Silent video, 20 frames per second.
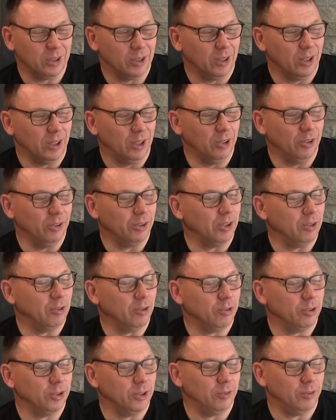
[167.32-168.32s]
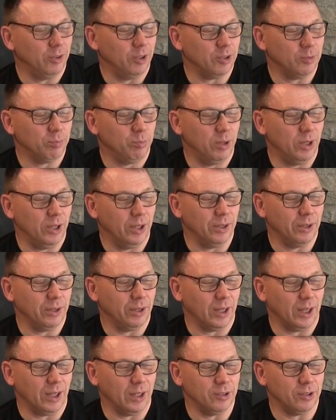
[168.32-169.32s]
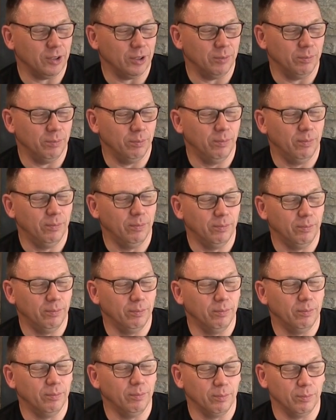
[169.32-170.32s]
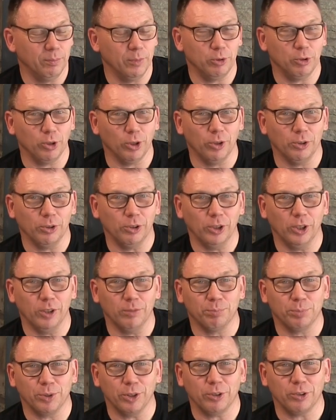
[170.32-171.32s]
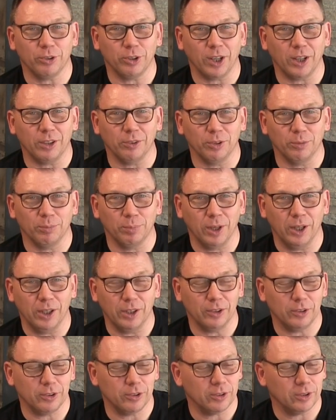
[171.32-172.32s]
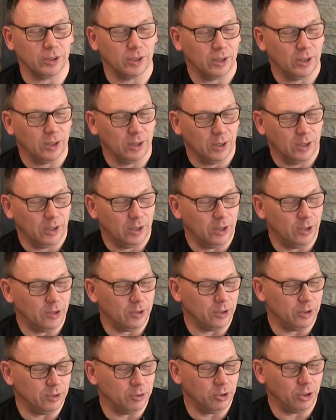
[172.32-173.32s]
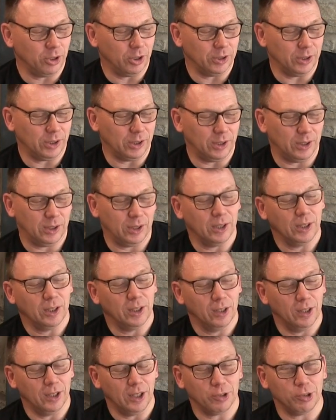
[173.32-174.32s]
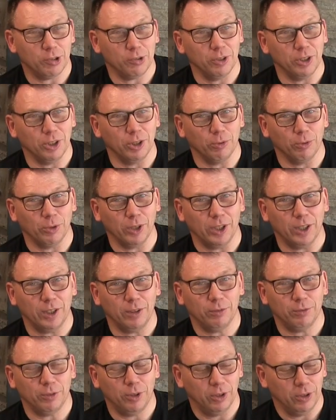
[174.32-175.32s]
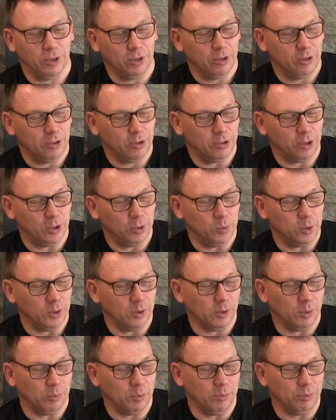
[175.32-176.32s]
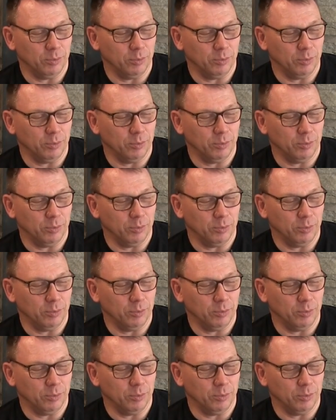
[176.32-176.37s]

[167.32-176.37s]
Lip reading: and on the inside of this plug, as in majority of British standard plugs, there's a tiny letter engraved. So where I want